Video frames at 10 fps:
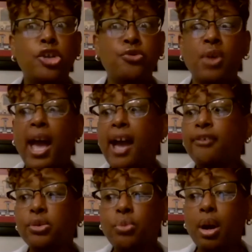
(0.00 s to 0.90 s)
You
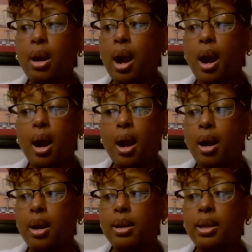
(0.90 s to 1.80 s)
have to work
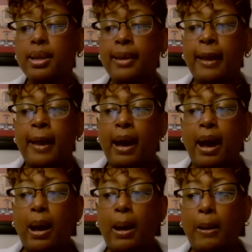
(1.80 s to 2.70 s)
hard.
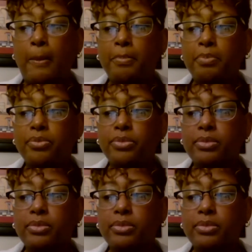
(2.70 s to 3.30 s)
Um,